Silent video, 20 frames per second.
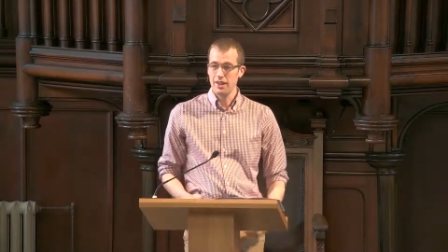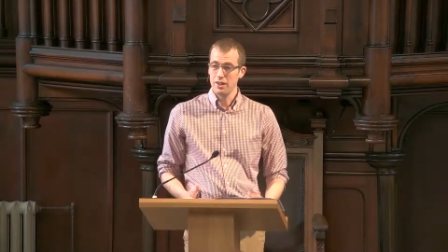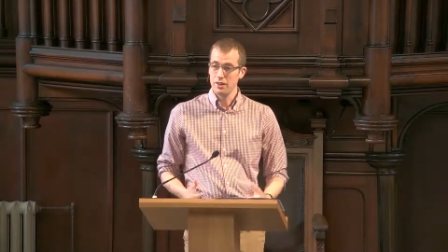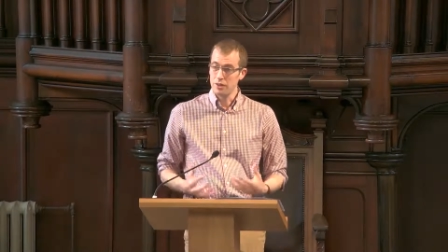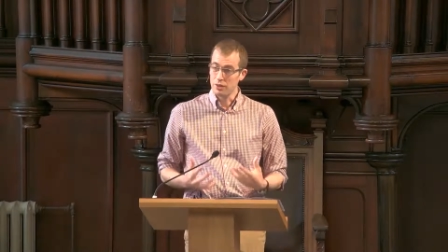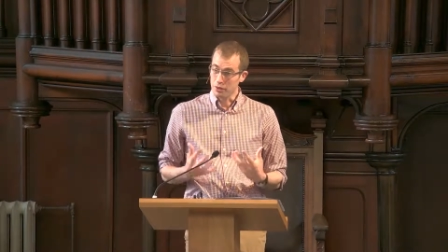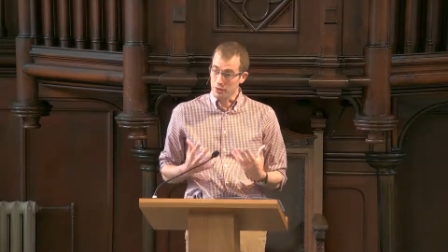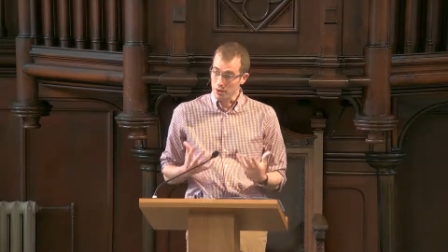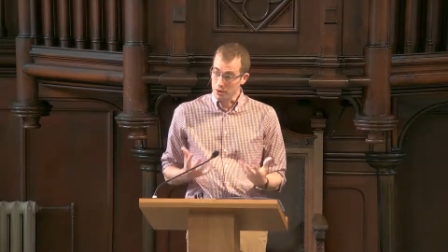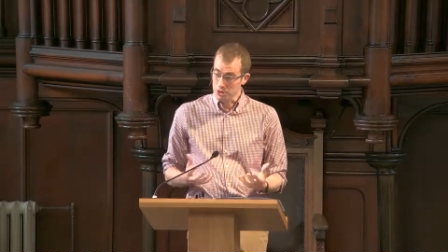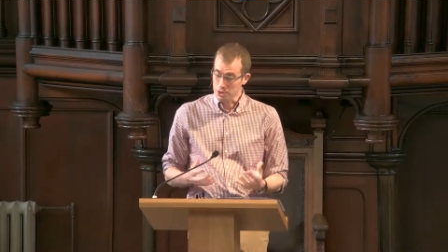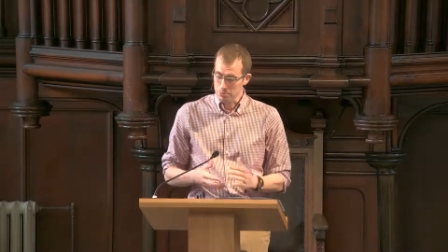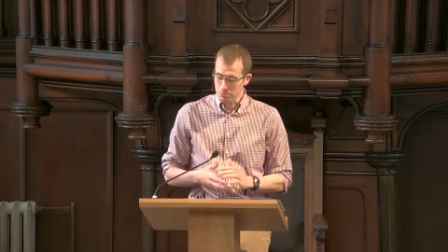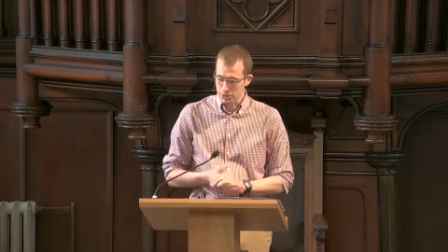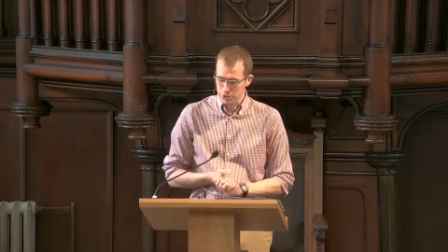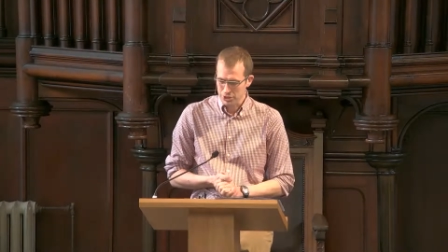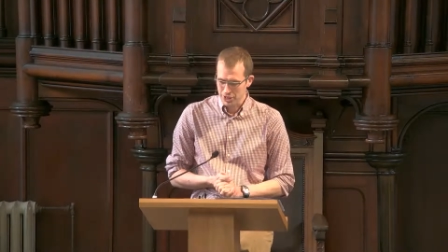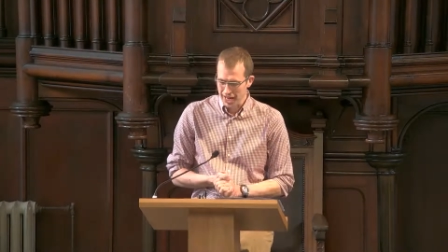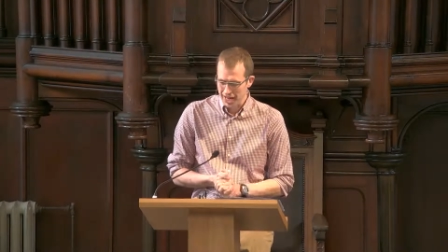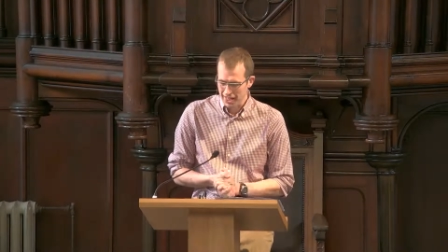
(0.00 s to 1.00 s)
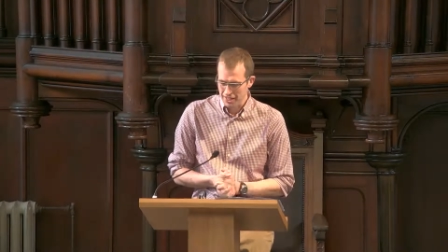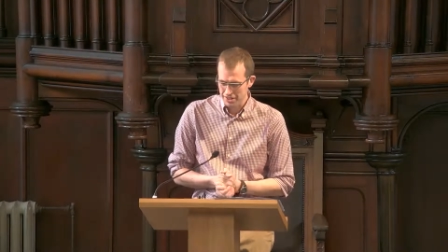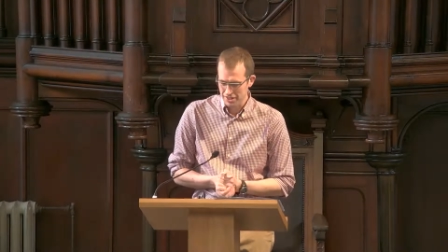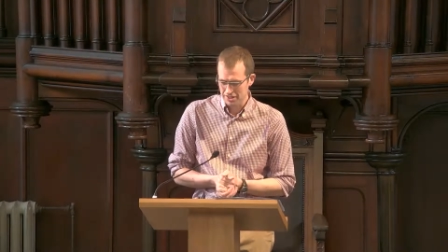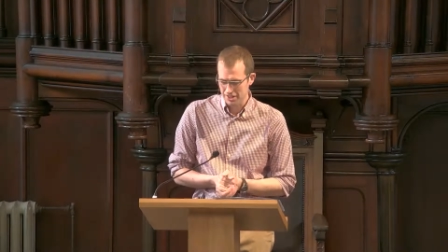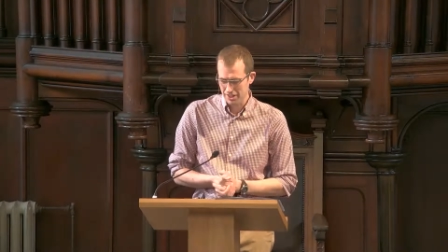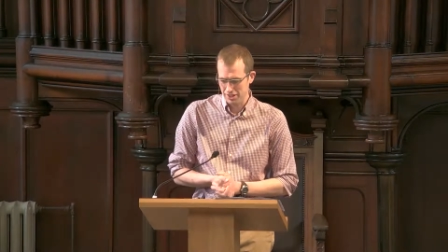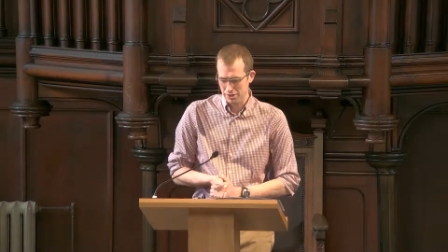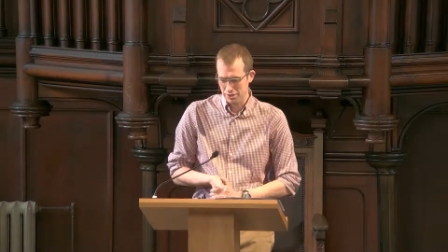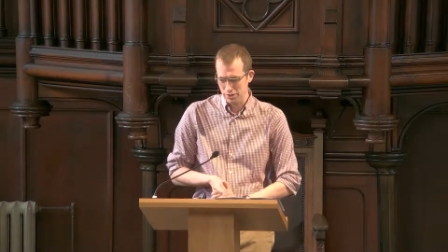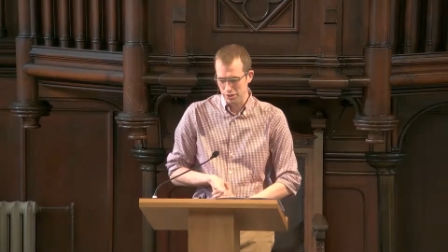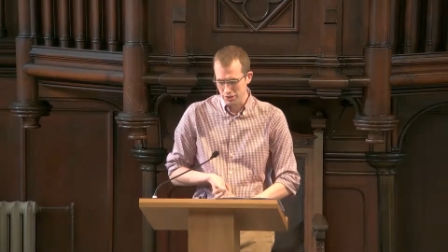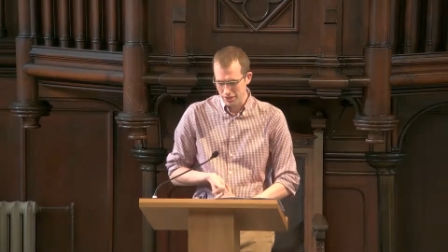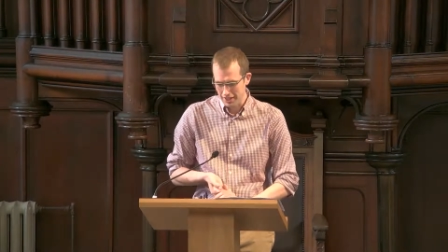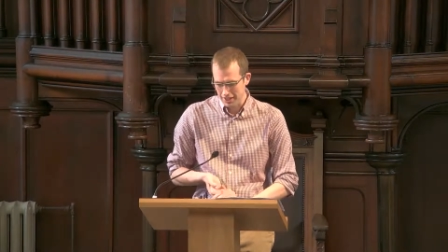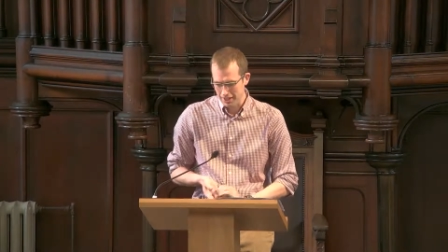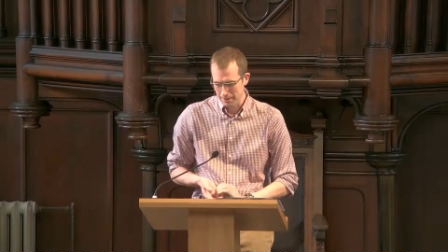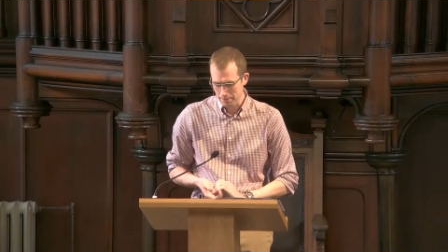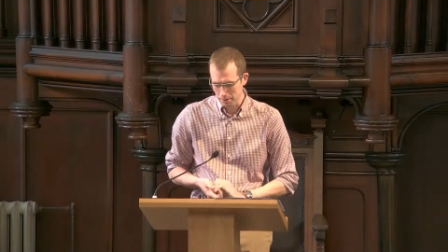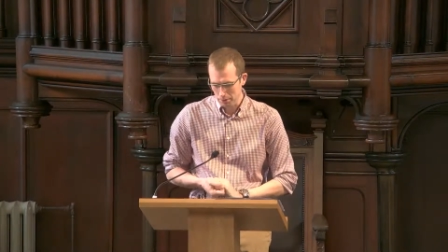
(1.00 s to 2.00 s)
The gospel challenges us to
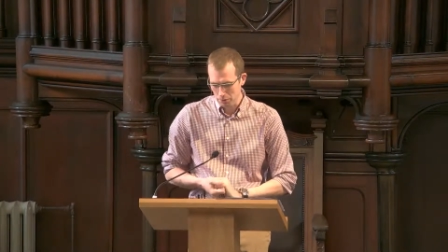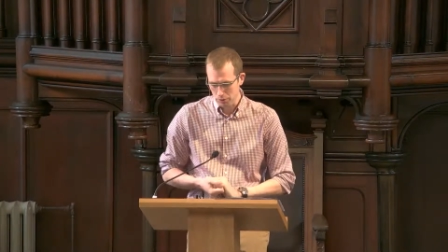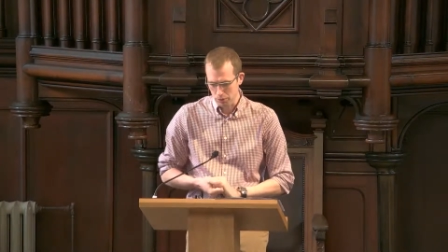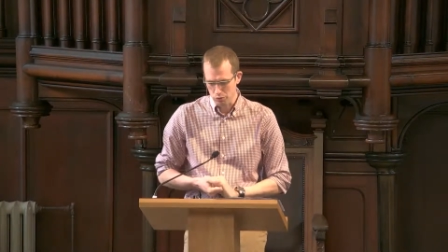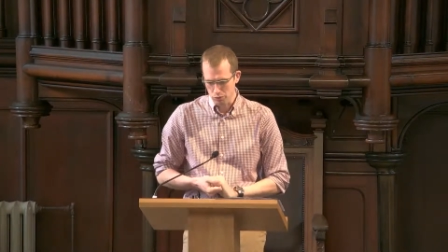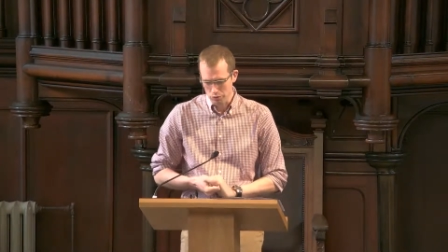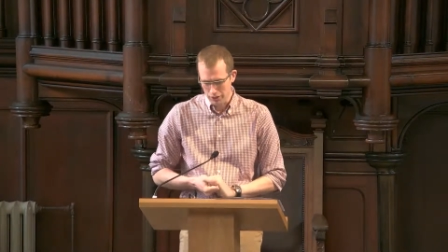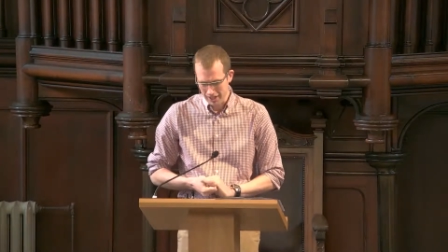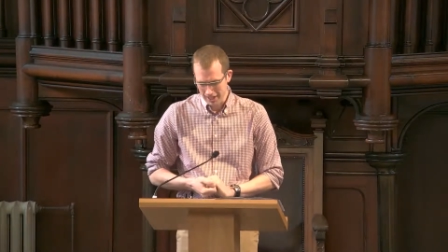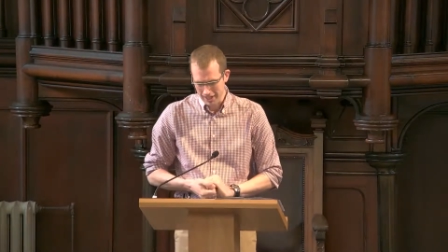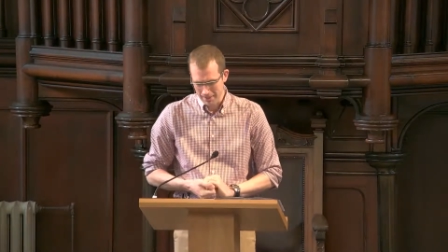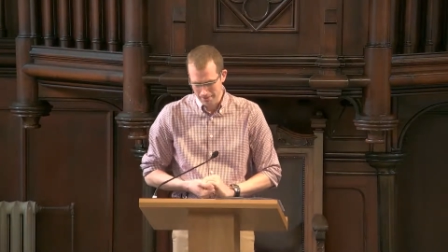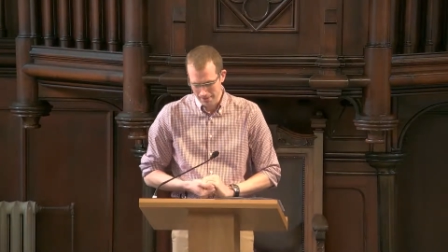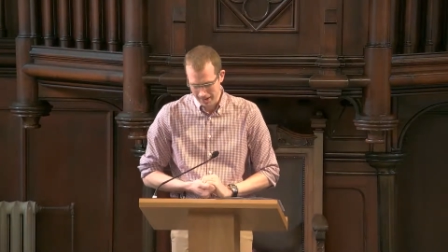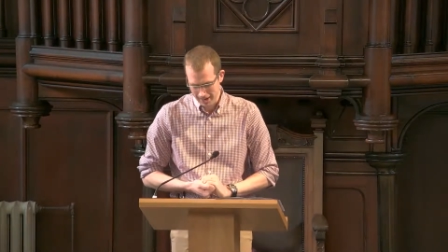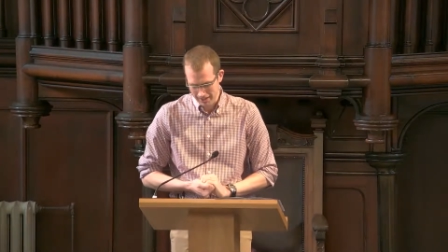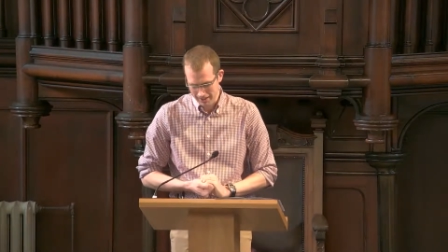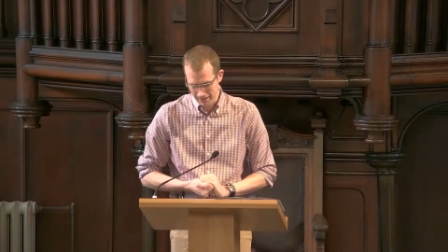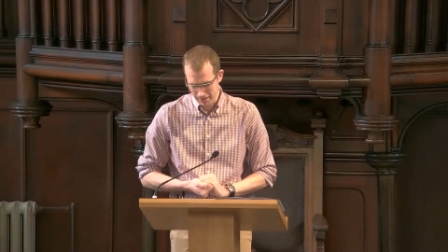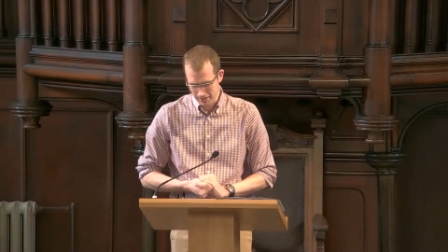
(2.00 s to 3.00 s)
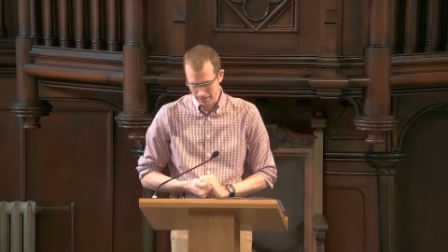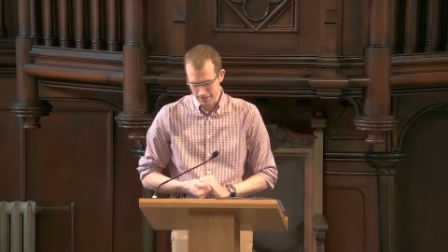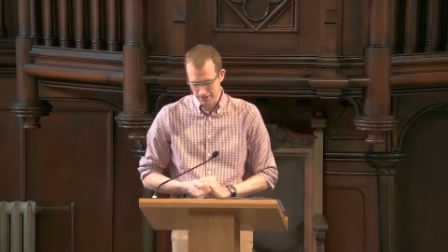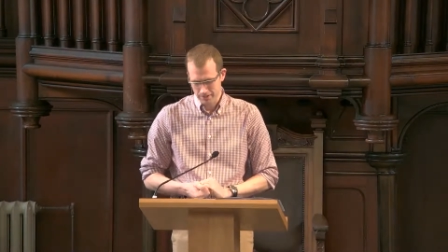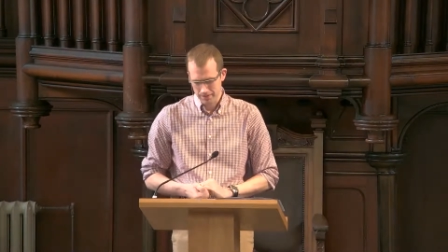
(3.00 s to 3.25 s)
think about what really matters.